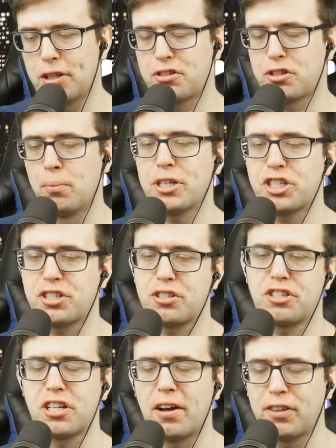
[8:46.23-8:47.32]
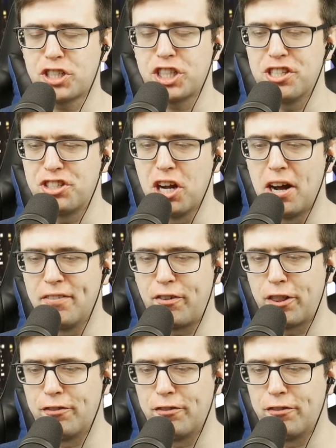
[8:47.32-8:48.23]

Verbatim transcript: so much stuff that she's done for